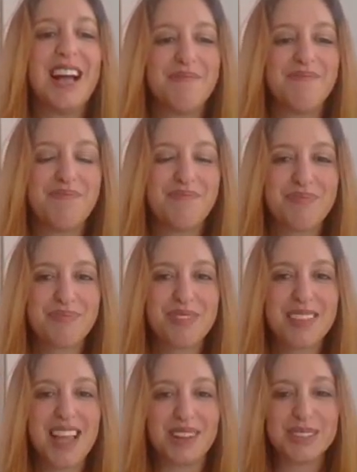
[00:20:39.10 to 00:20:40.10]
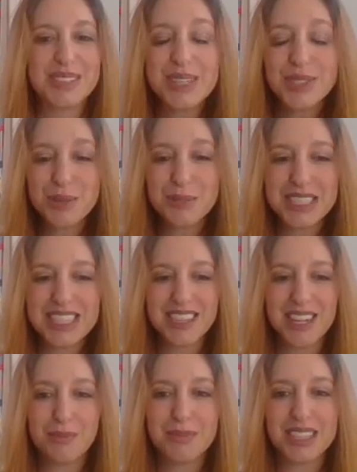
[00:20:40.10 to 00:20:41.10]
Um, Now, social
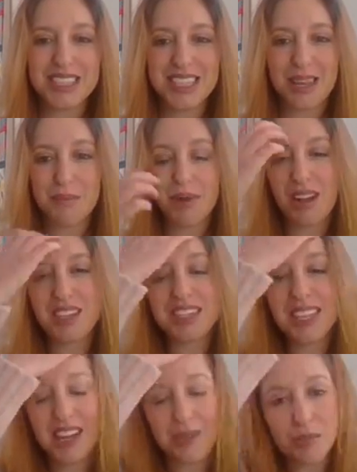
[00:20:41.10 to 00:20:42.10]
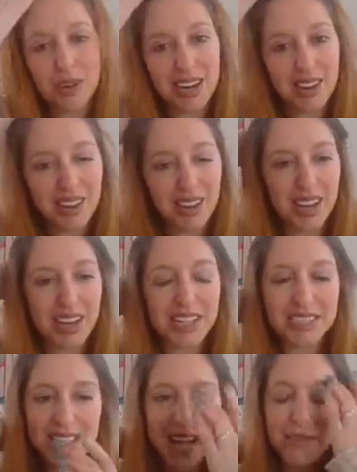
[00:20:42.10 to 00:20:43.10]
media comes under that marketing umbrella and
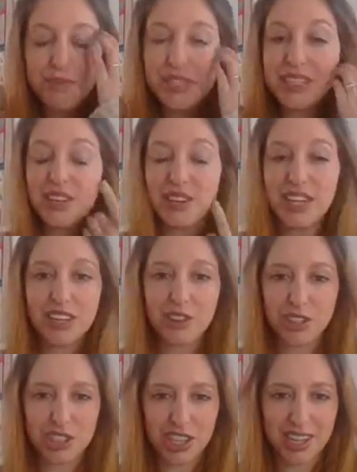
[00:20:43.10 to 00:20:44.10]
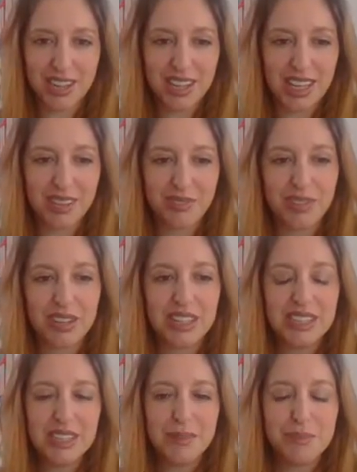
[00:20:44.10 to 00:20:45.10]
is absolutely crucial, I think, for
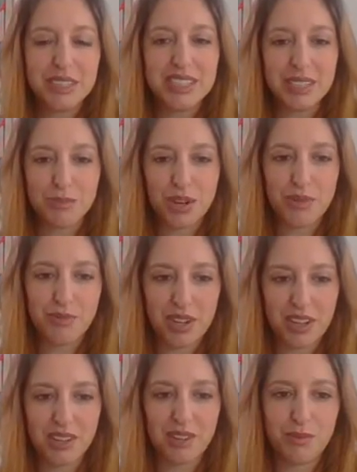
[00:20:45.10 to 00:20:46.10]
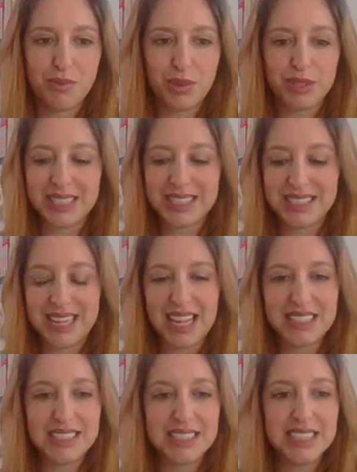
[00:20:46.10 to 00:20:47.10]
building profile and for
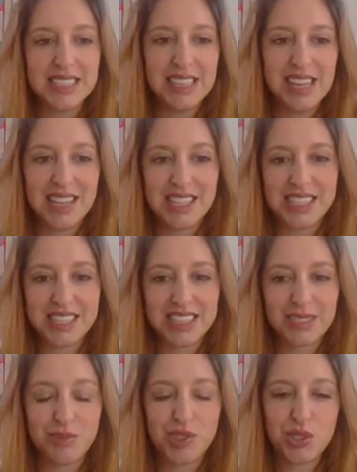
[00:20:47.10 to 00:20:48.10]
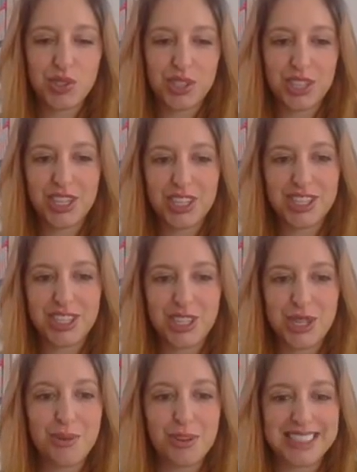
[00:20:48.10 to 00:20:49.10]
success. And I'm sure that
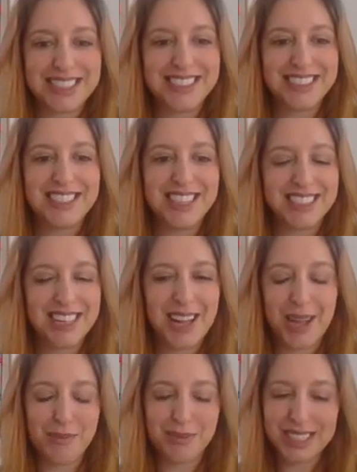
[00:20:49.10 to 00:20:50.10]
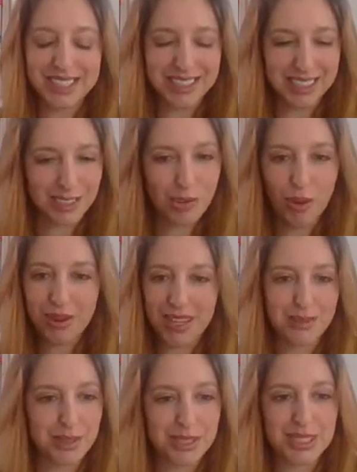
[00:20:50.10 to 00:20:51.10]
you are as guilty as I am of sitting and
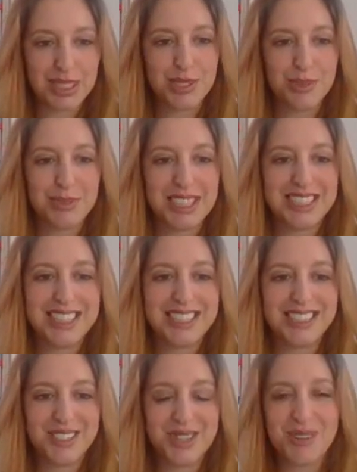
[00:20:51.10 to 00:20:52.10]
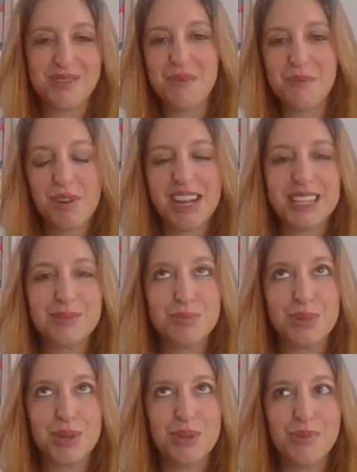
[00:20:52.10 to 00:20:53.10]
scrolling through social media sort of in breaks
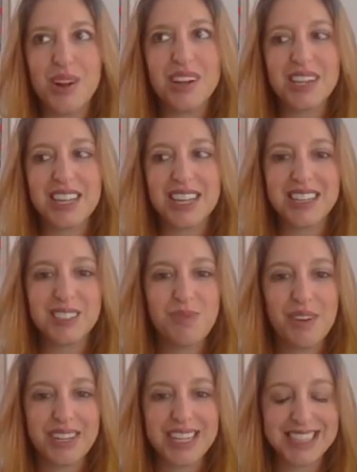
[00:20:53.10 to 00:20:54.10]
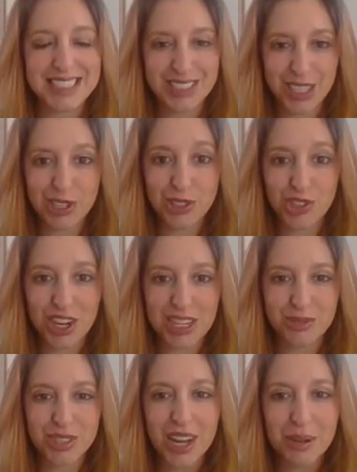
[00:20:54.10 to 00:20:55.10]
between work, and it's very easy to lose
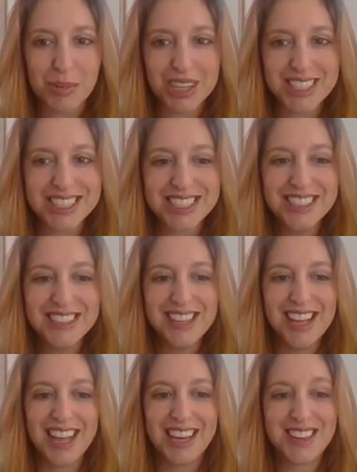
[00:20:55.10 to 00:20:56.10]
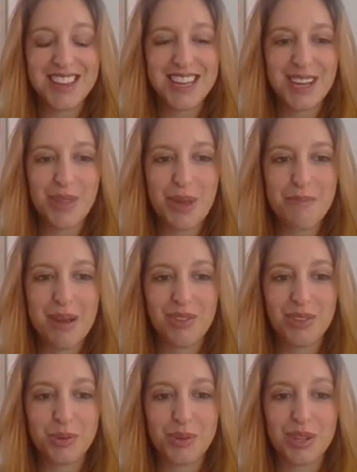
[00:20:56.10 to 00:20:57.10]
track of time on it. And I think the
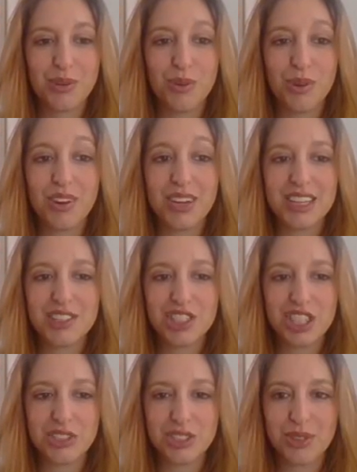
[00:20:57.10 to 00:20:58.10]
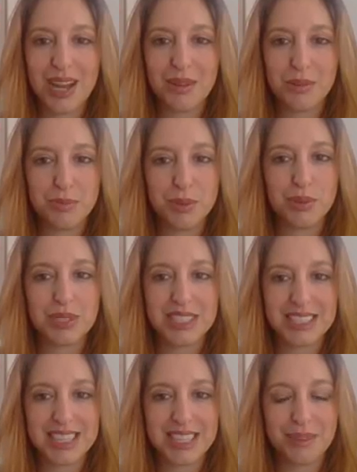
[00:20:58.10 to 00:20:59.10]
amount that we're all on it shows you how
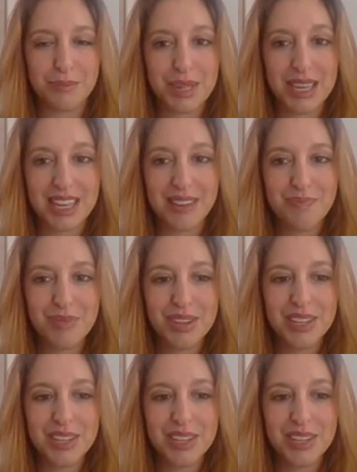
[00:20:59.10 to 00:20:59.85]
important it can be.